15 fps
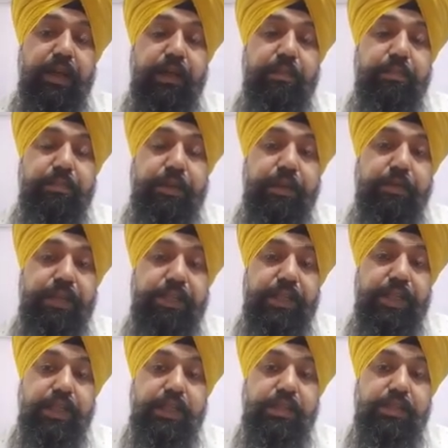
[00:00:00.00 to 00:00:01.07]

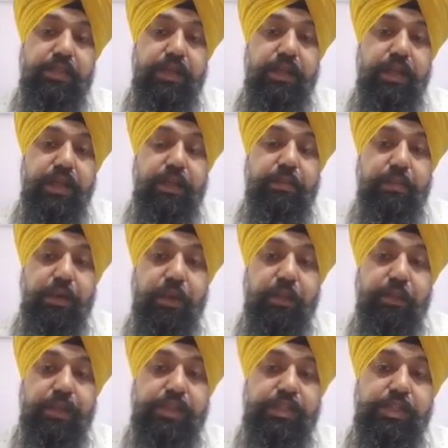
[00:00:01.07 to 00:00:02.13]
PPTs, power
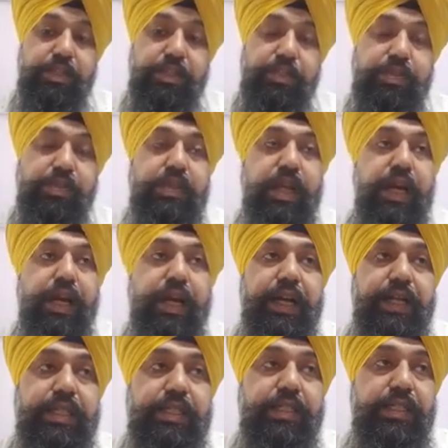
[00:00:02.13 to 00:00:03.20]
presentation
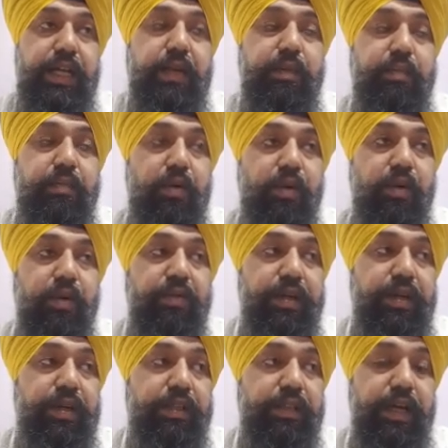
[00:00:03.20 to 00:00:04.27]
slides,
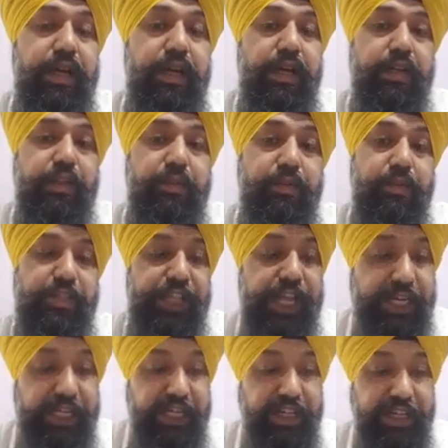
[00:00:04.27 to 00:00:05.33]
moreover there are the
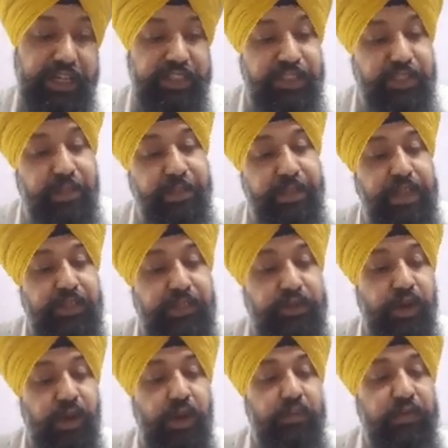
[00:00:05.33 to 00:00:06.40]
projectors.
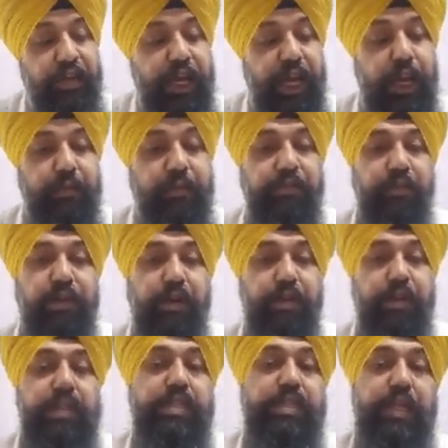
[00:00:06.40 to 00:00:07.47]
So with the help of all
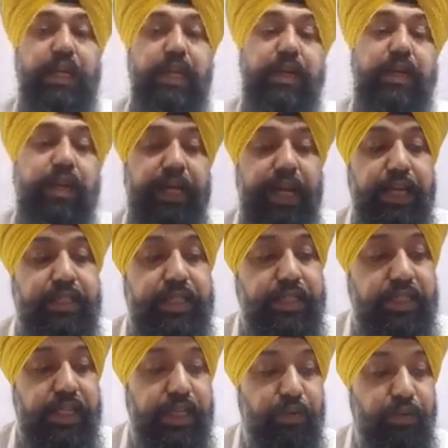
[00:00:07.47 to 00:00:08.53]
these technical gadgets
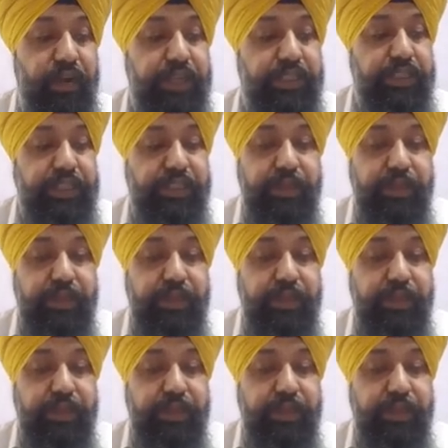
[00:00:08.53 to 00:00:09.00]
and devices,